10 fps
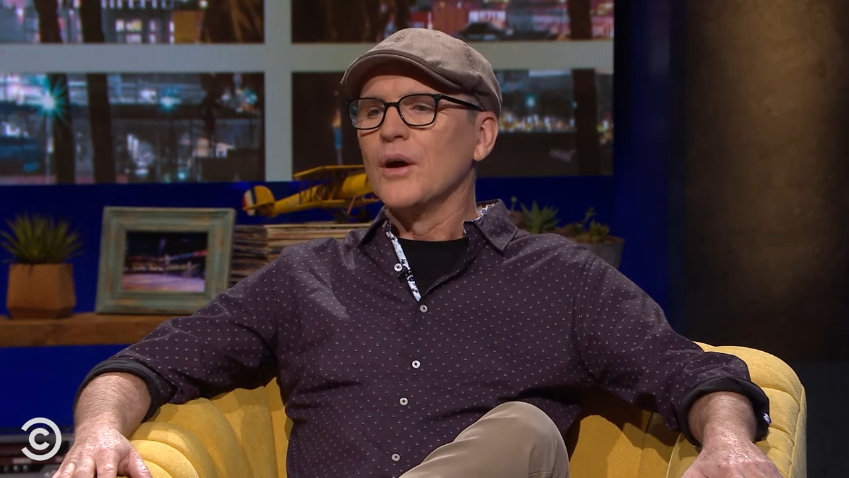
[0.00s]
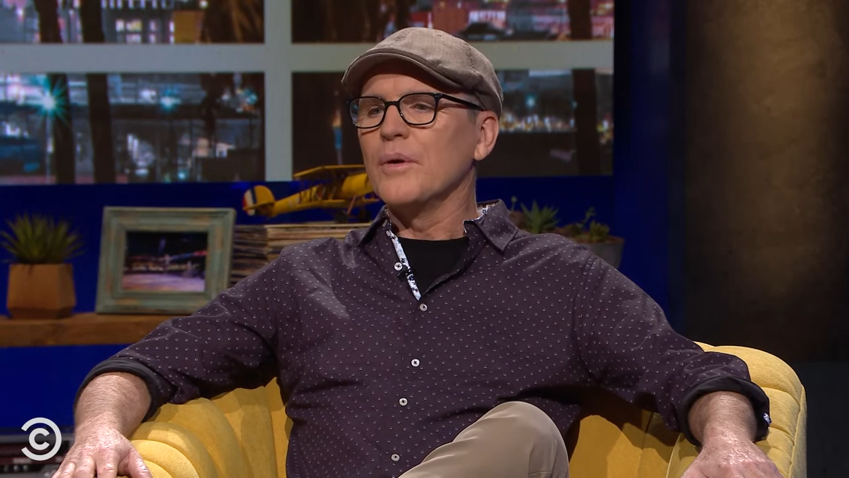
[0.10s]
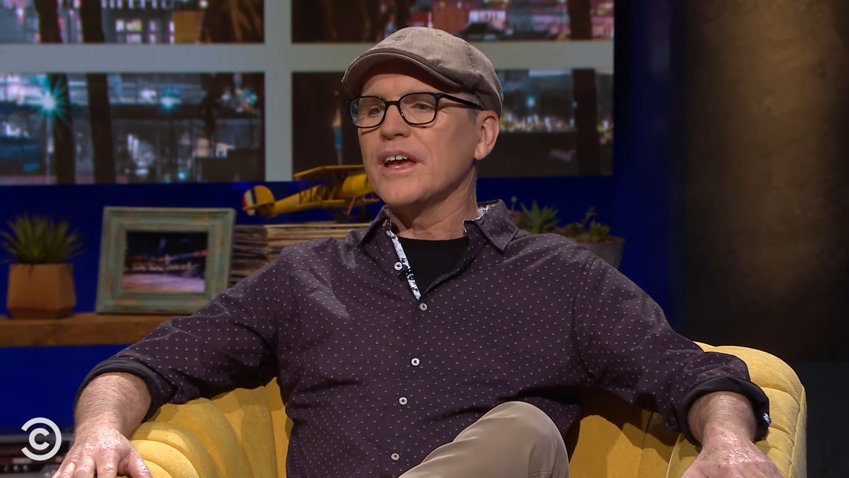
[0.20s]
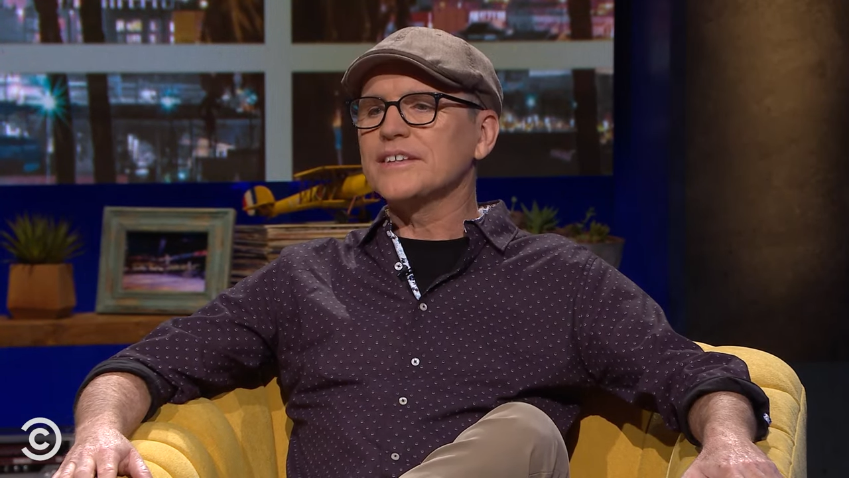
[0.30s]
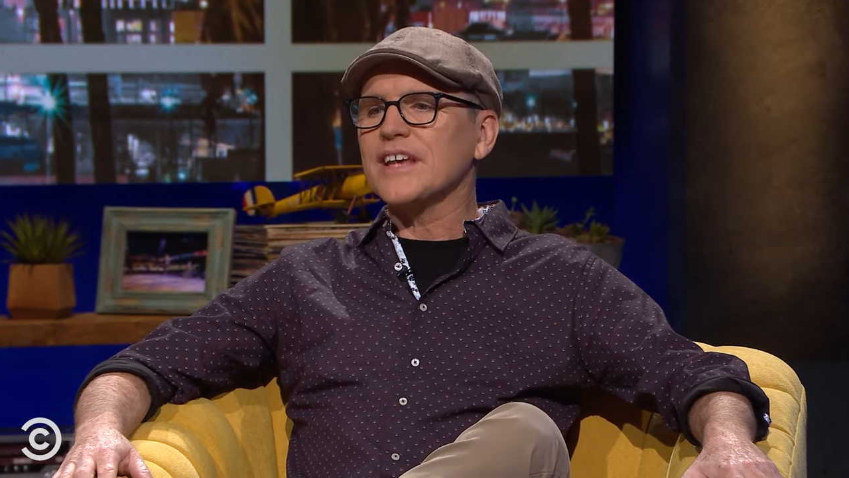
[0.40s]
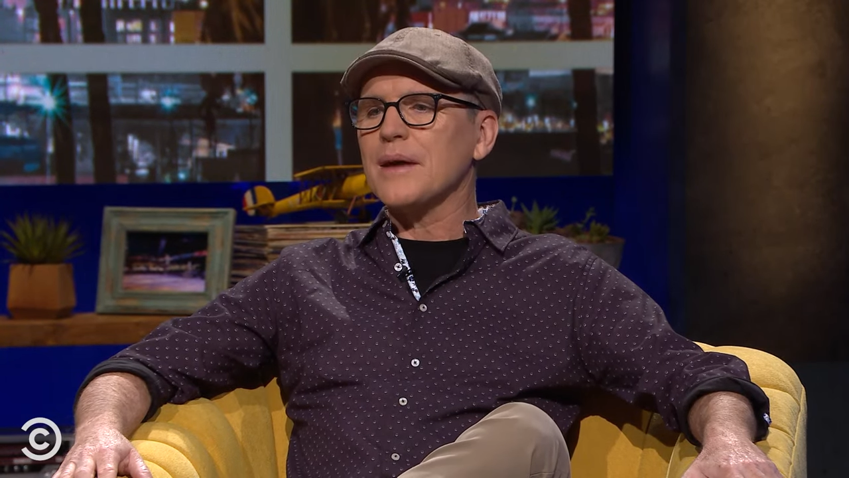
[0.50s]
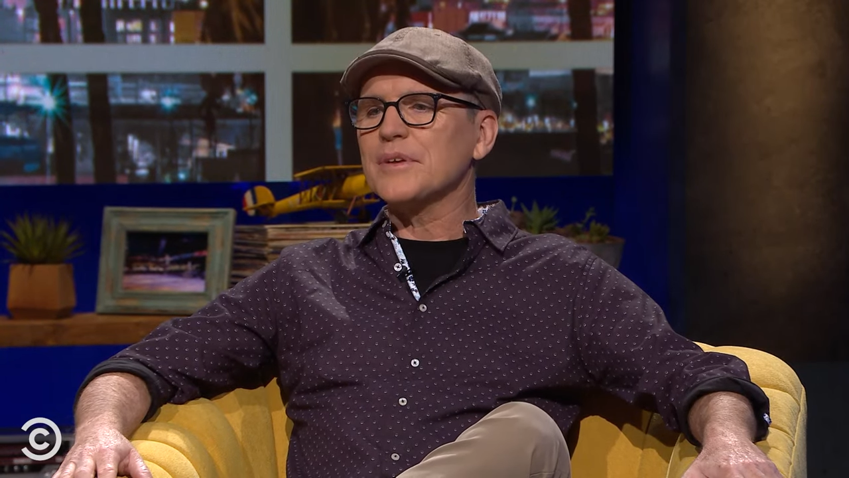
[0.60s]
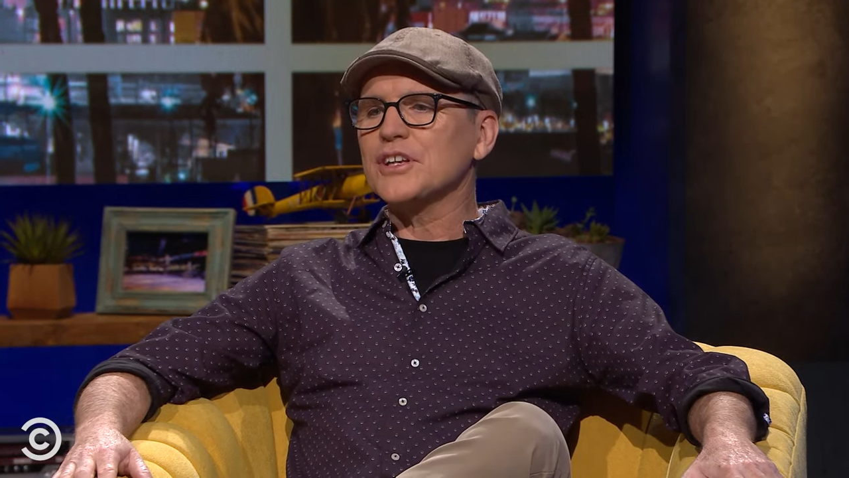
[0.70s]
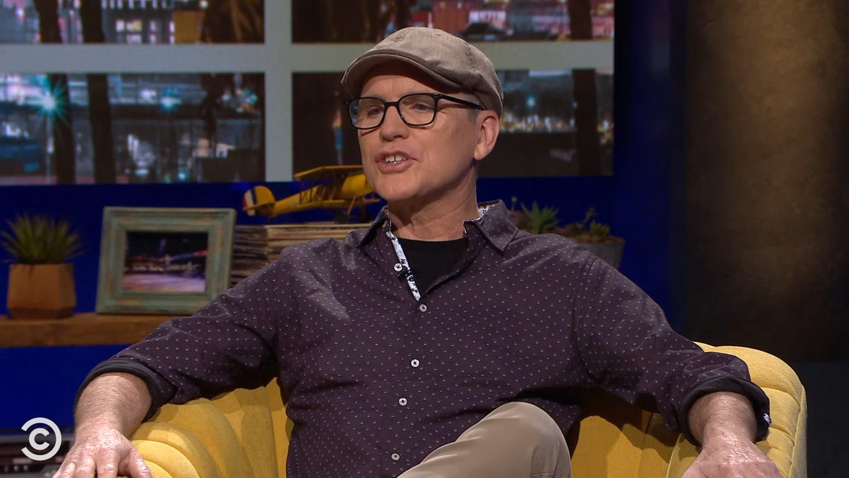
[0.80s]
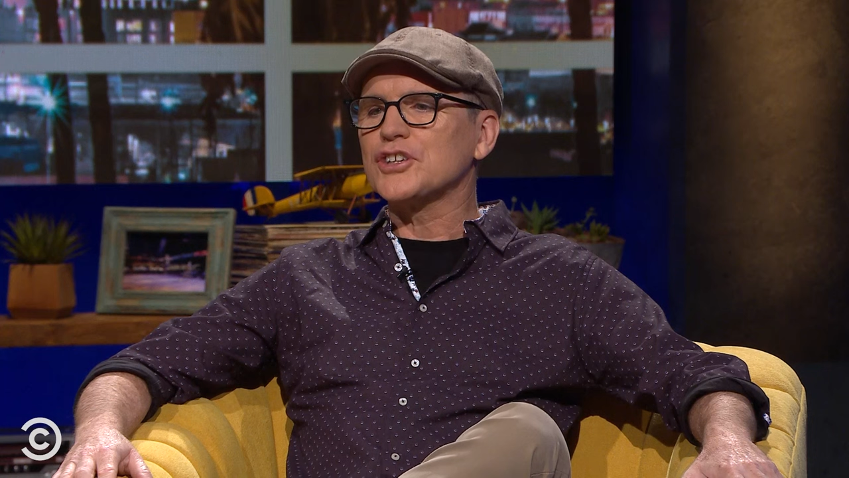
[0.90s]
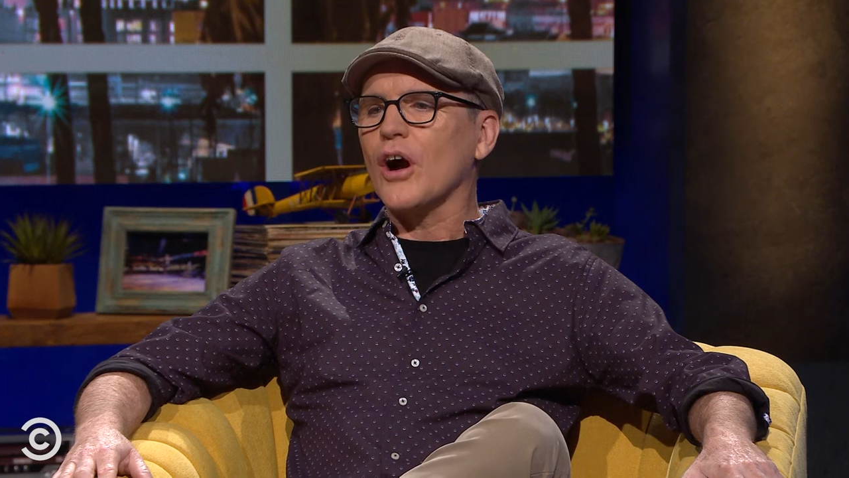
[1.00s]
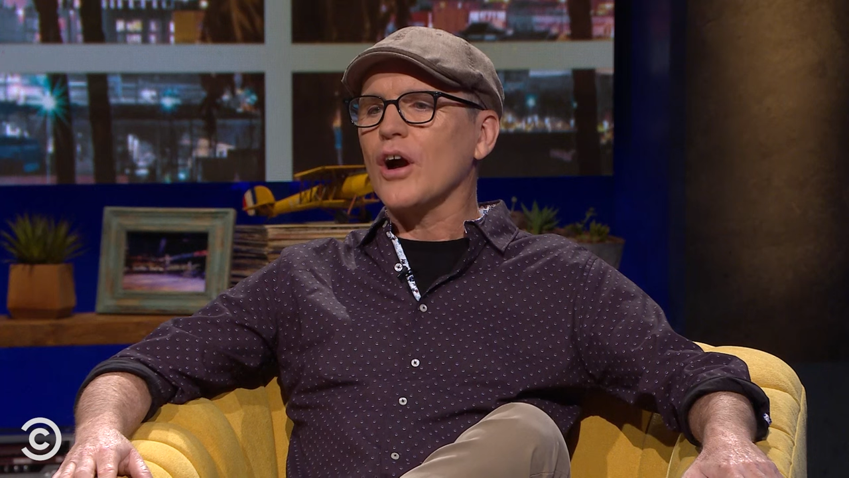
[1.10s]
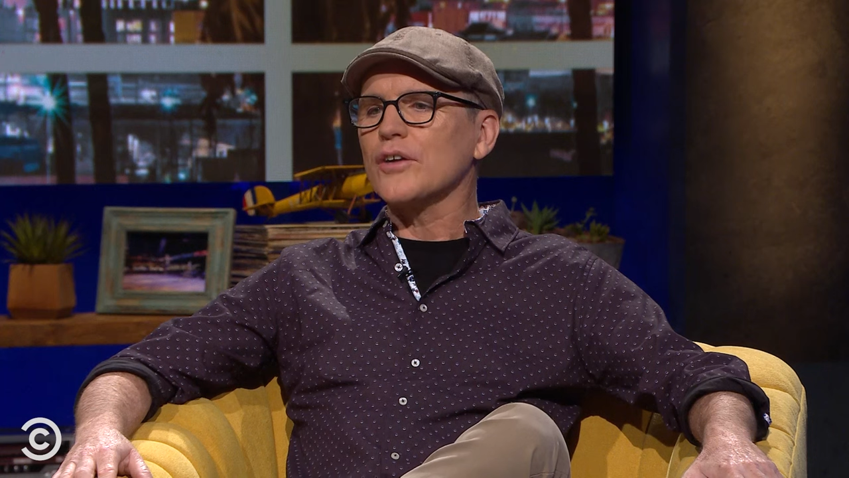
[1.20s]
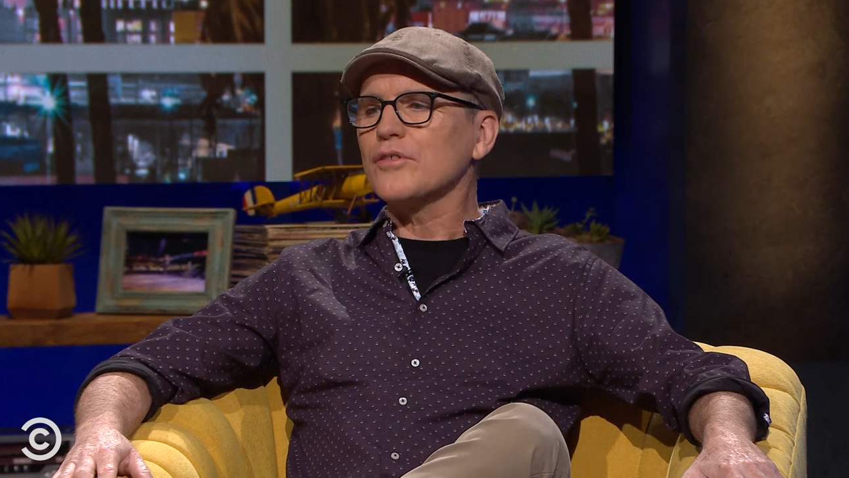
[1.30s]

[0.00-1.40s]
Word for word: we examine the charred